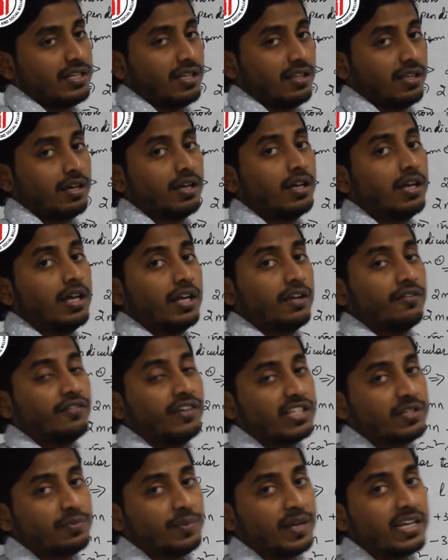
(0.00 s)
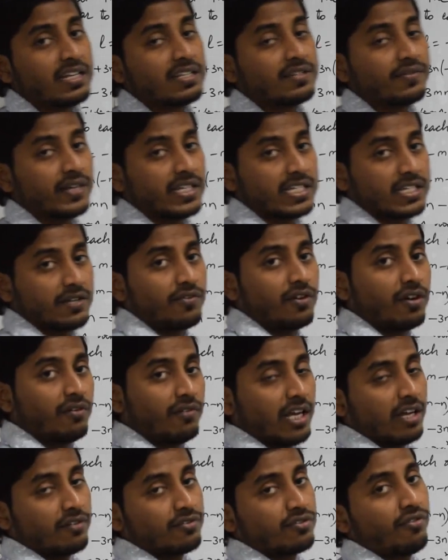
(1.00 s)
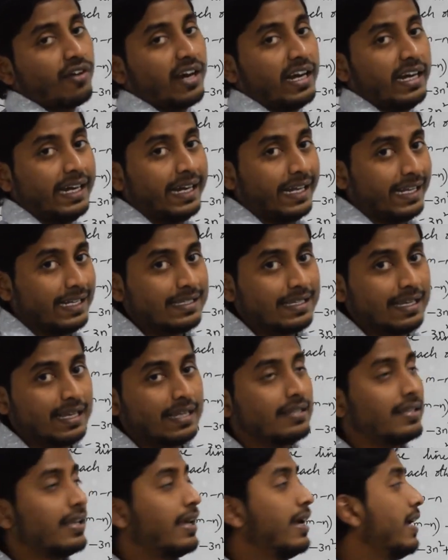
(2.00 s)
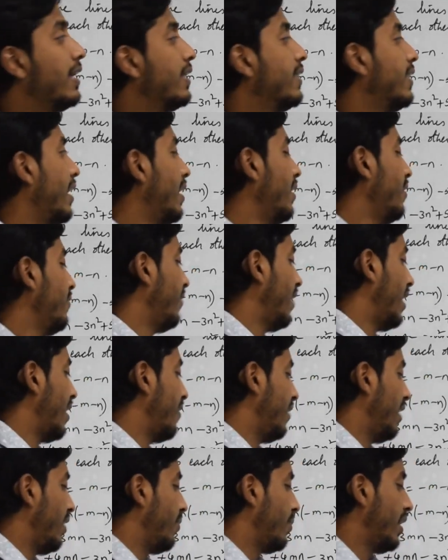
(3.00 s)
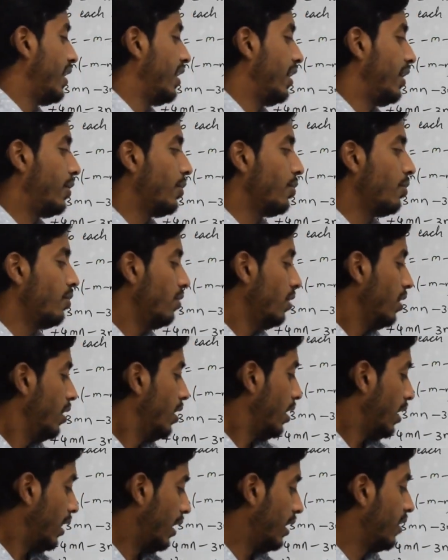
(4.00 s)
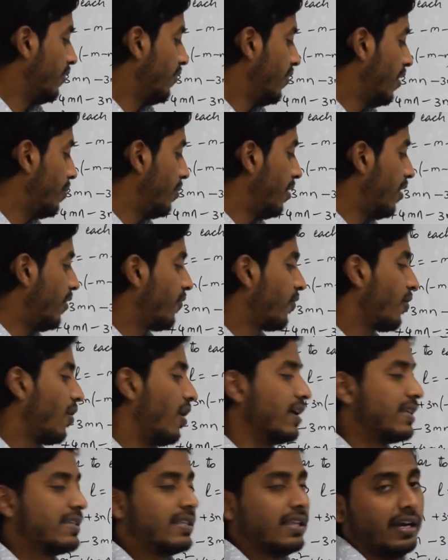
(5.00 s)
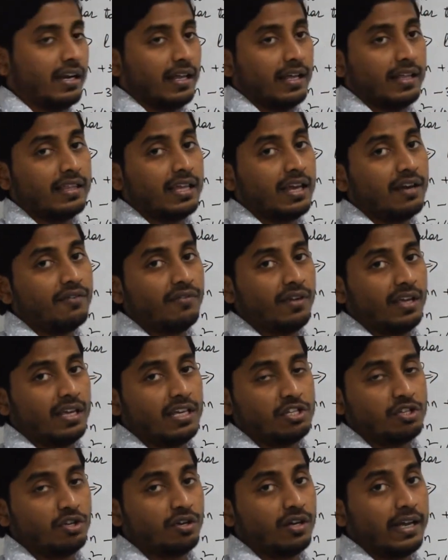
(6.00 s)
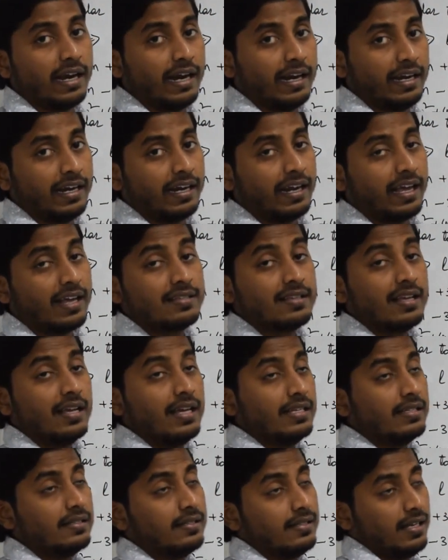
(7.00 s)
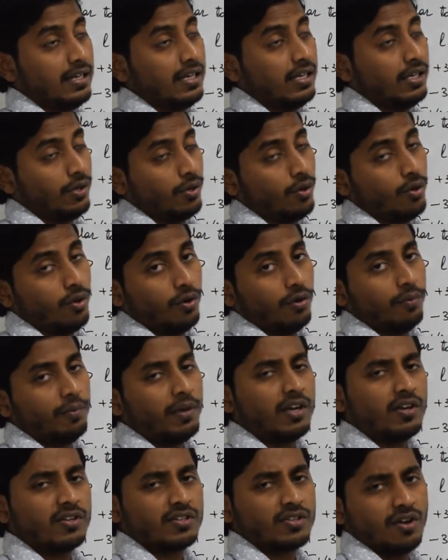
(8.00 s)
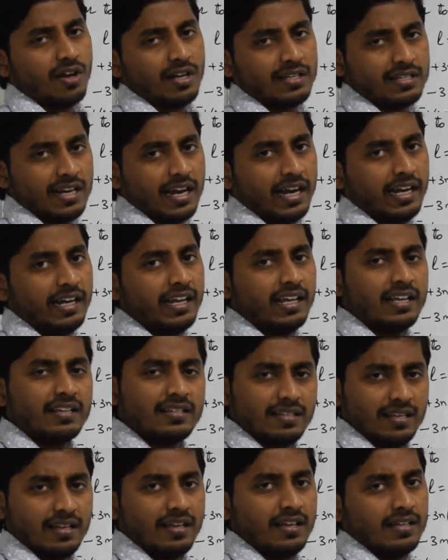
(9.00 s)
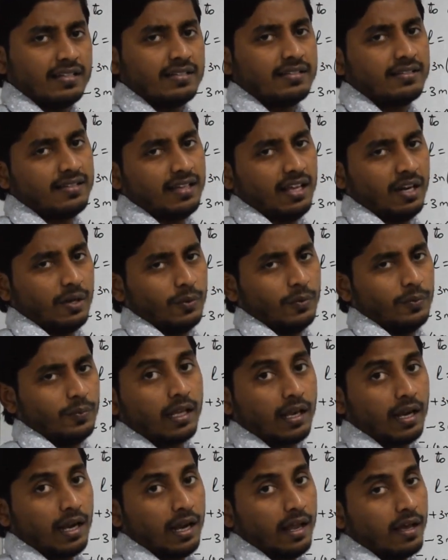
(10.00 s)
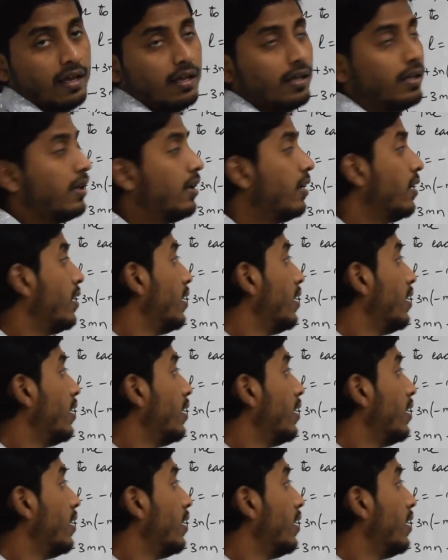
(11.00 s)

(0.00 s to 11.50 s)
other, which means first of all we have to find DCs, then we have equated to in the formula of cos theta, then we should get it as 0 because cos 90 is 0. Clear?